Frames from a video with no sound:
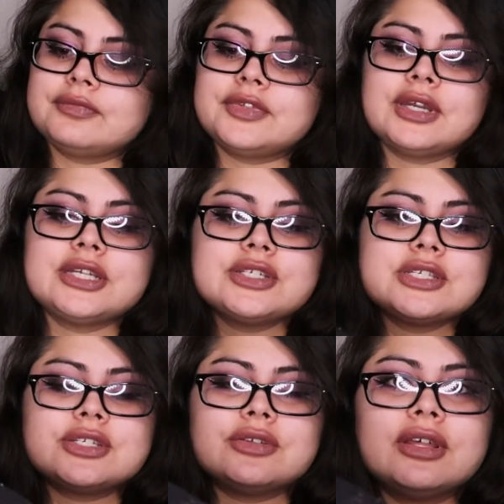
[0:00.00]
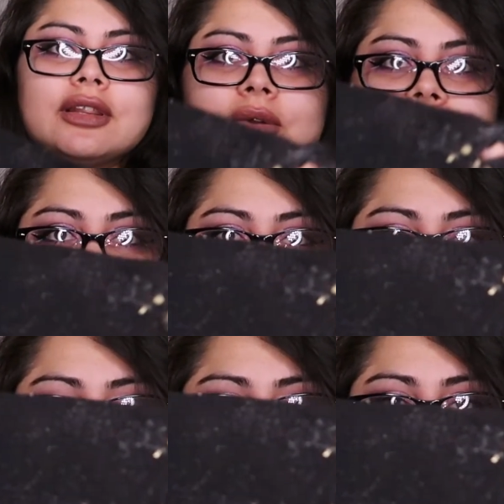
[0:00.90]
did i just do that like what the
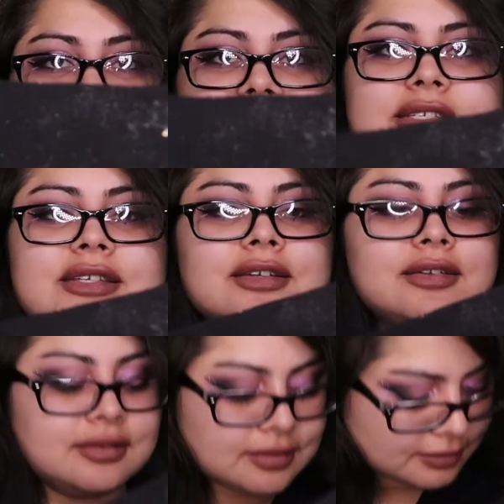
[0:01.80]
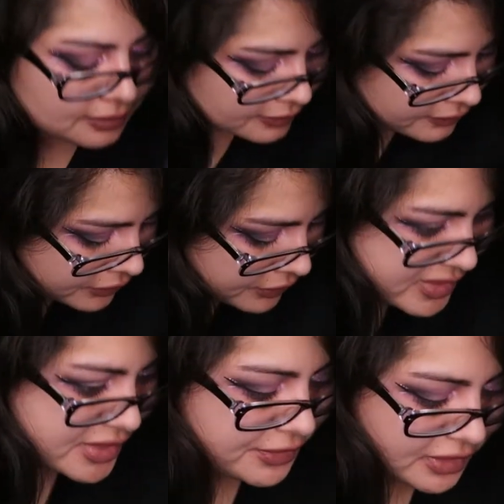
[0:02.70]
hell is this
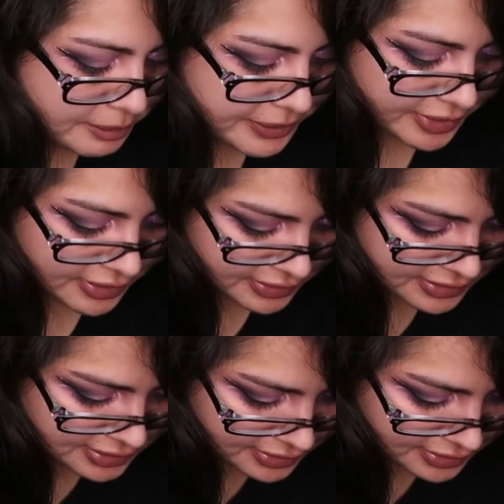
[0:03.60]
was it from the box